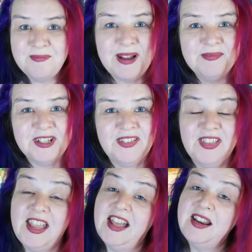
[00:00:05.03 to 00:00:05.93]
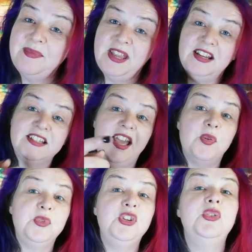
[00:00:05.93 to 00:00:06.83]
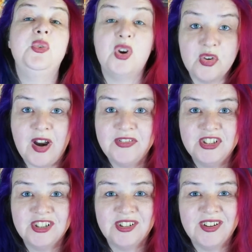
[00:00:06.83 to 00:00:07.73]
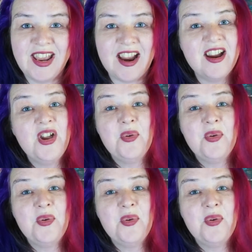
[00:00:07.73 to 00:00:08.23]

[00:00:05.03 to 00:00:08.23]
I'm Pam Duthie and I'm here to help you craft your career